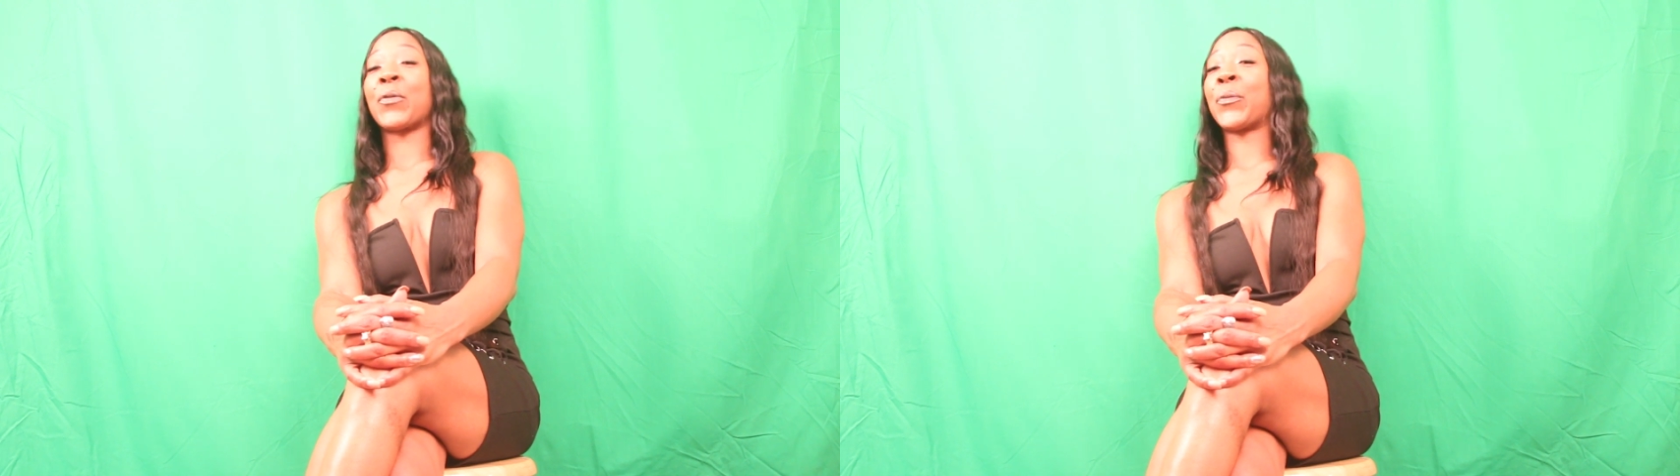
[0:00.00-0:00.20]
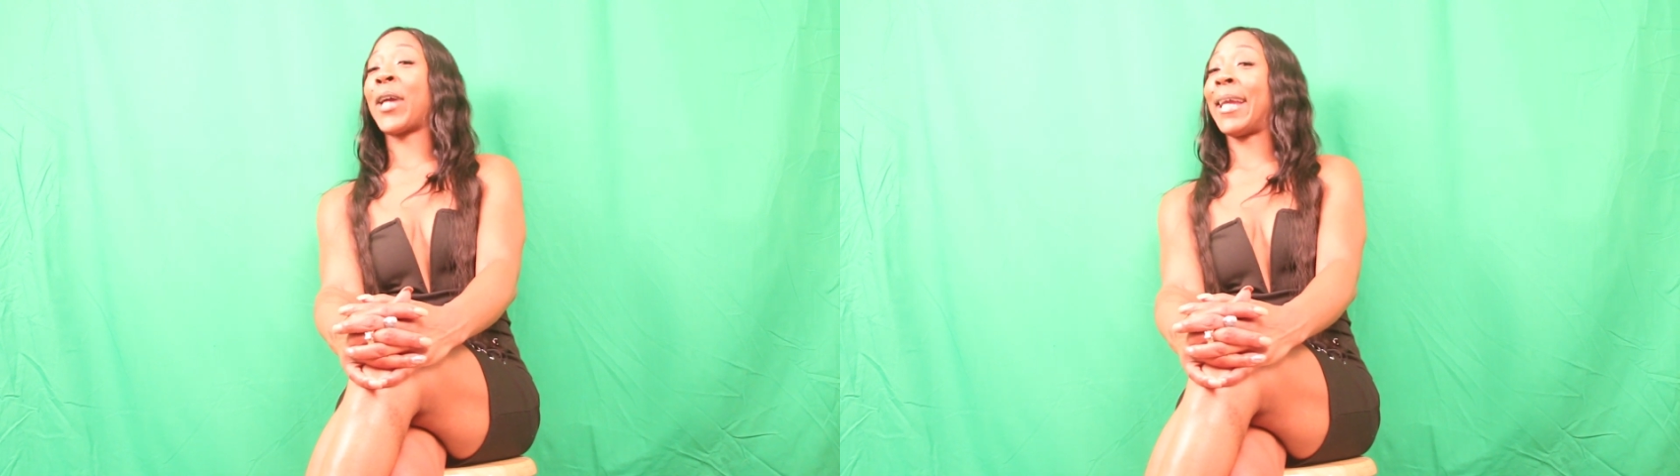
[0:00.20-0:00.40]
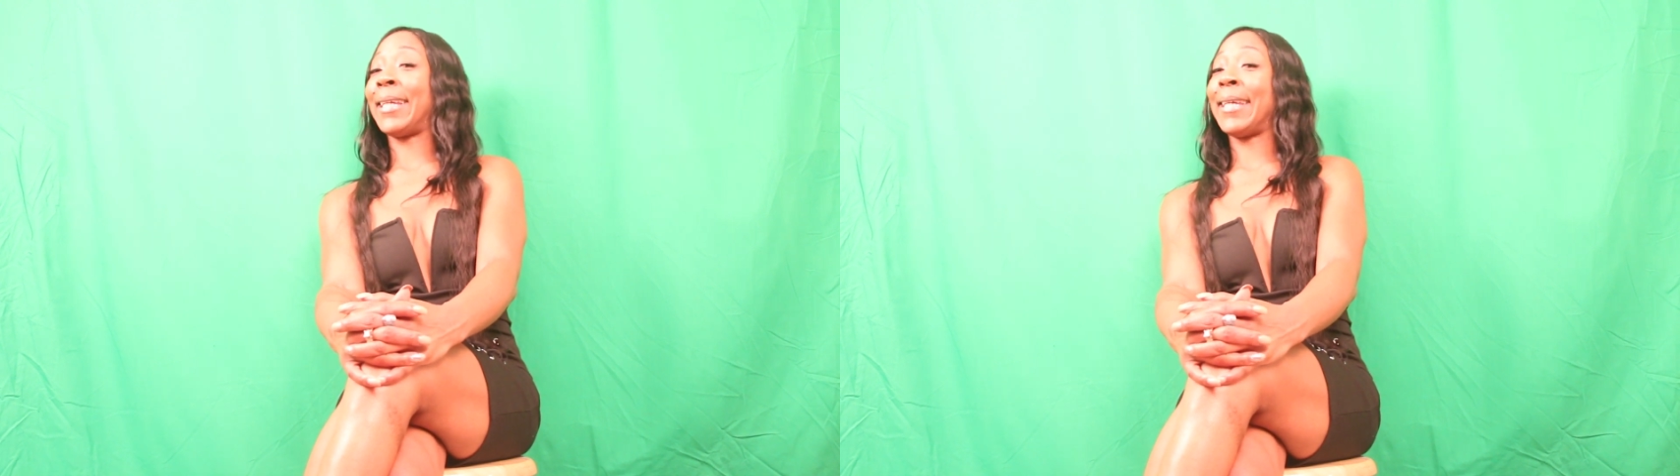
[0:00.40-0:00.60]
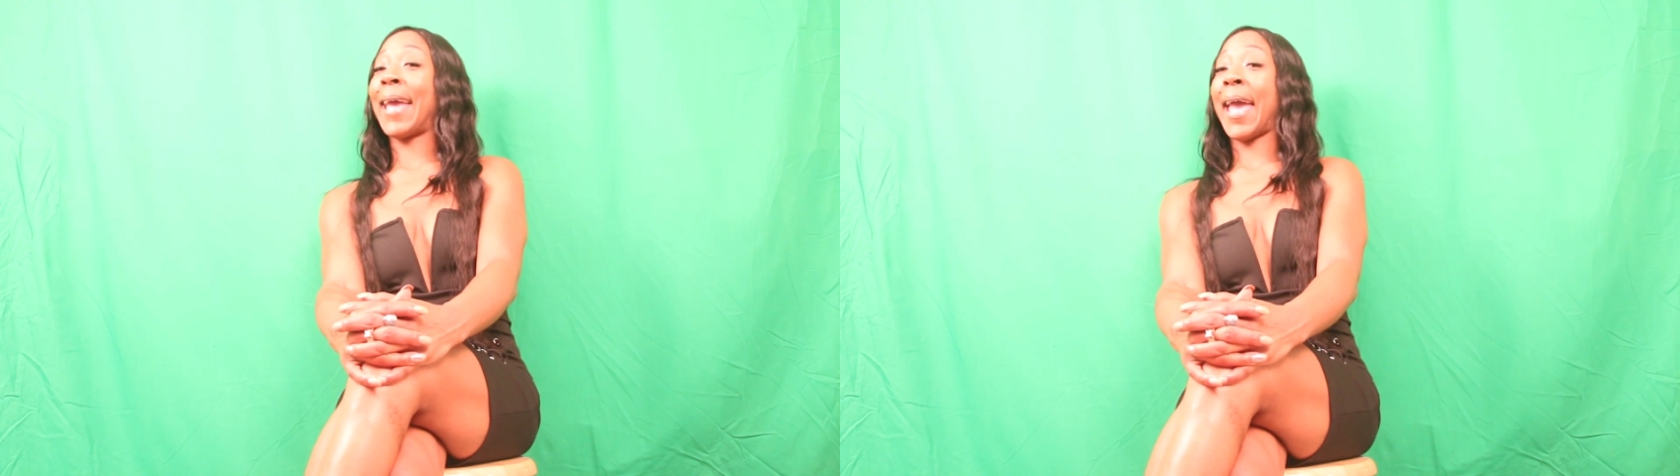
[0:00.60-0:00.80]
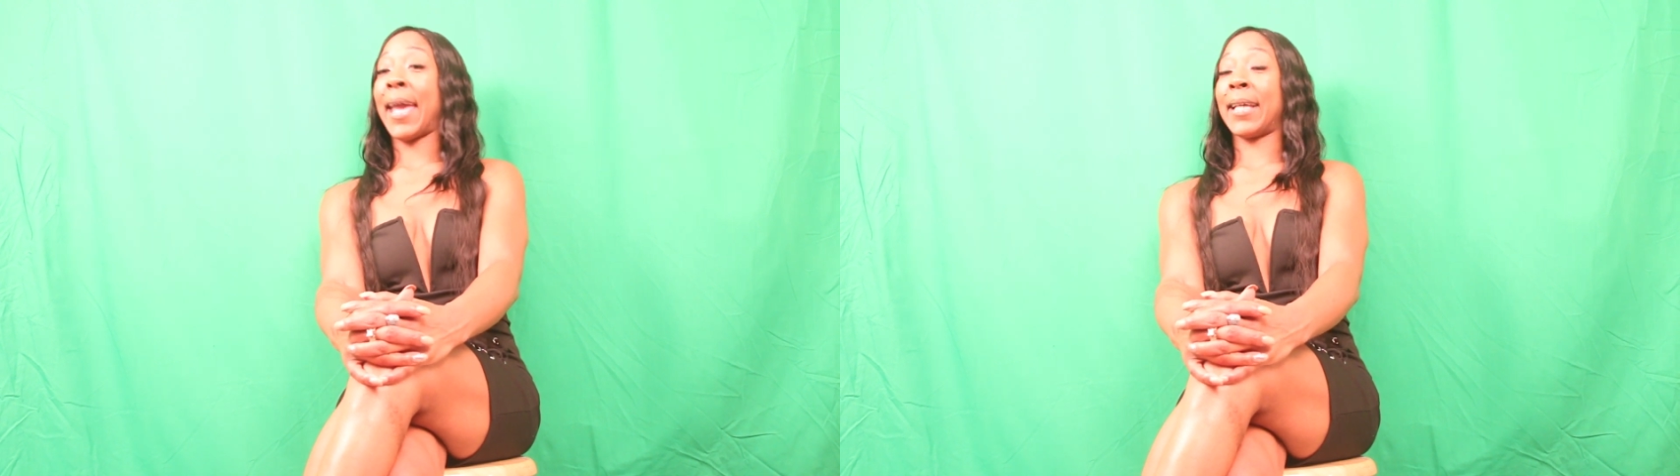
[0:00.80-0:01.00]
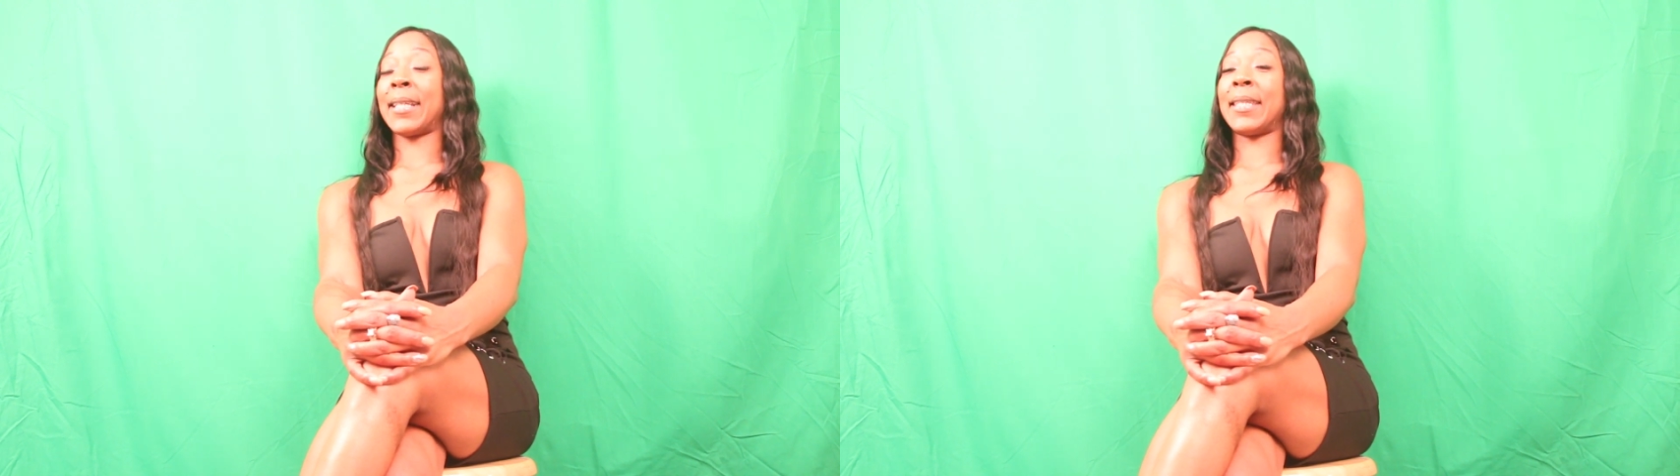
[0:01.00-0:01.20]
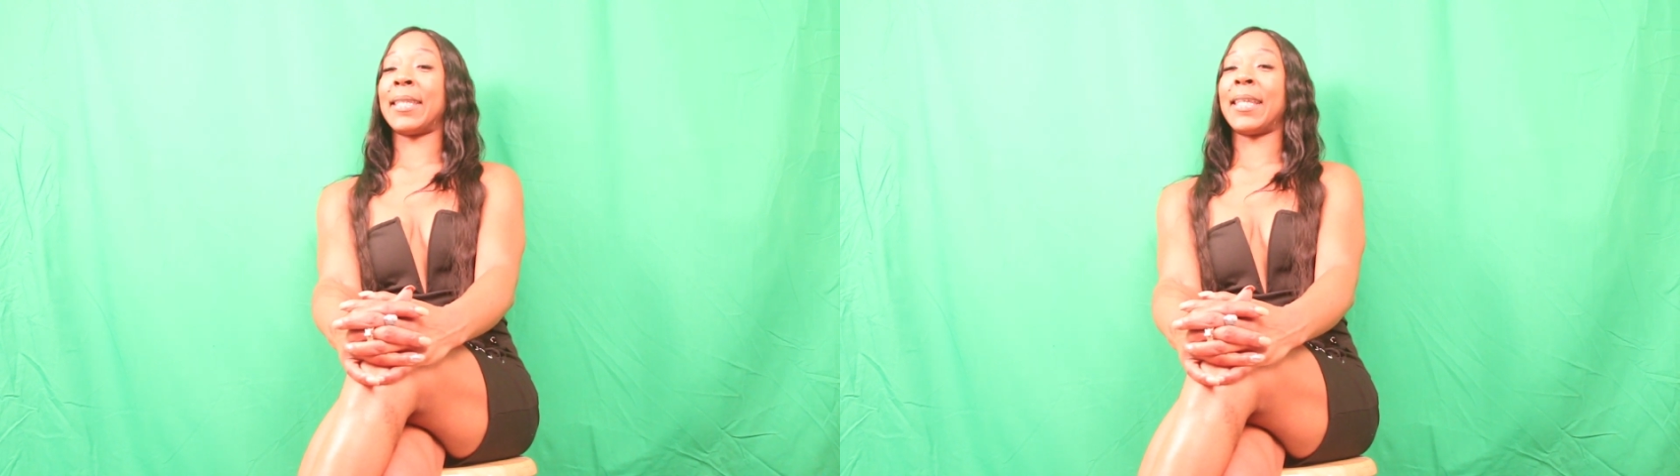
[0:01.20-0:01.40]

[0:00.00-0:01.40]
Ready X,